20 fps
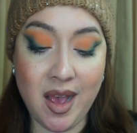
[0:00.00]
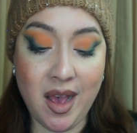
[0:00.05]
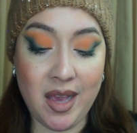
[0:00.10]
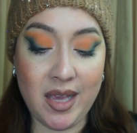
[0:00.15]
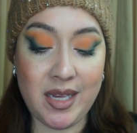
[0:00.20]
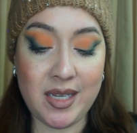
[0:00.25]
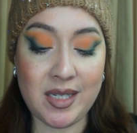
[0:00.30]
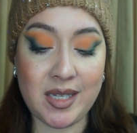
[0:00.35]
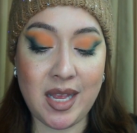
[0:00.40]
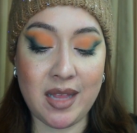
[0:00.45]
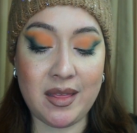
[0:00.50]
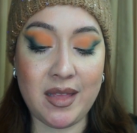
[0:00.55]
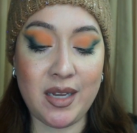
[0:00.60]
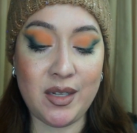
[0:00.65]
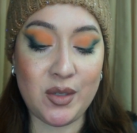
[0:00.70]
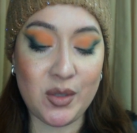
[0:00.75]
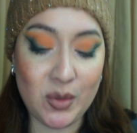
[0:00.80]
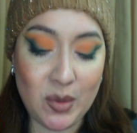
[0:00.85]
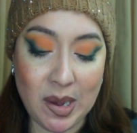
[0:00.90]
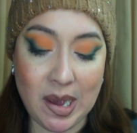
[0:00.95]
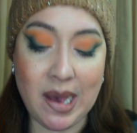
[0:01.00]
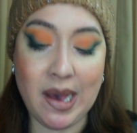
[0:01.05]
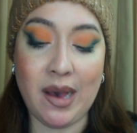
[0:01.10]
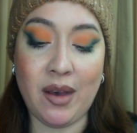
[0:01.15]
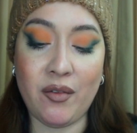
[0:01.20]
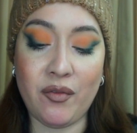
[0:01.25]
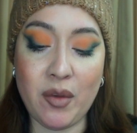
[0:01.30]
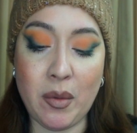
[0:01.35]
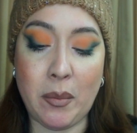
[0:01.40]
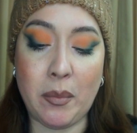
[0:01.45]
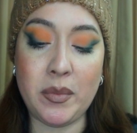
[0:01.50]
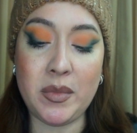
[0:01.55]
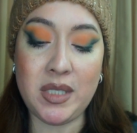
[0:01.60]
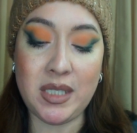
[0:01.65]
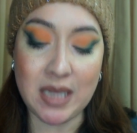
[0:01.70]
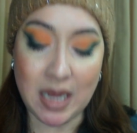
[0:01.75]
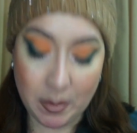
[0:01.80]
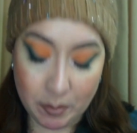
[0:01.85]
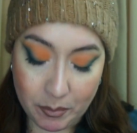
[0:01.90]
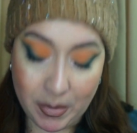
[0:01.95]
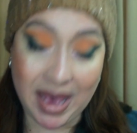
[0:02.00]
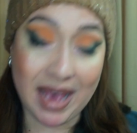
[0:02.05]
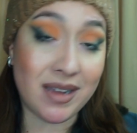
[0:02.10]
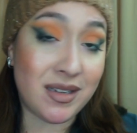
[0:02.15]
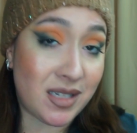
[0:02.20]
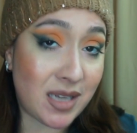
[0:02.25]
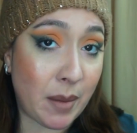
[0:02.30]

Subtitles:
He said they do have bad